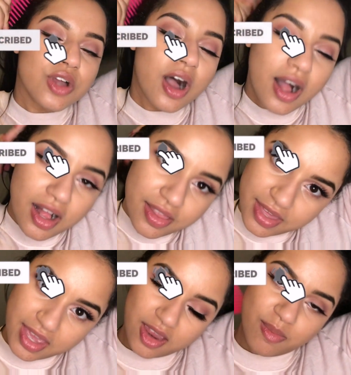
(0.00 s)
all the
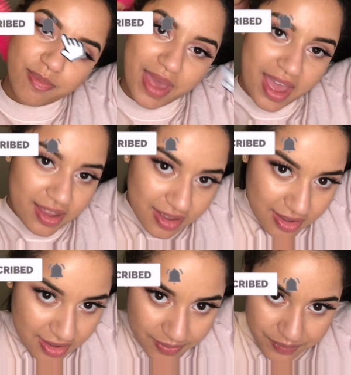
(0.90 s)
hair back,
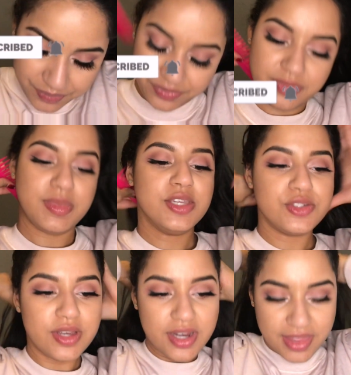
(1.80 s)
make
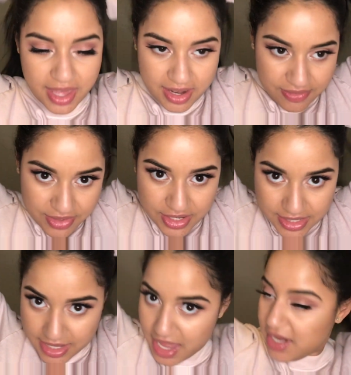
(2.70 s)
sure that if there's
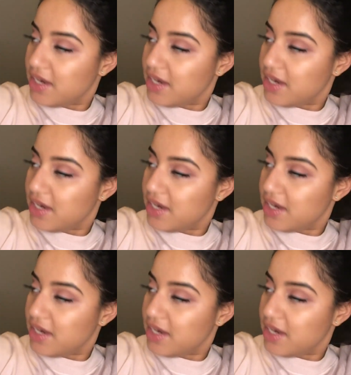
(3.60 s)
any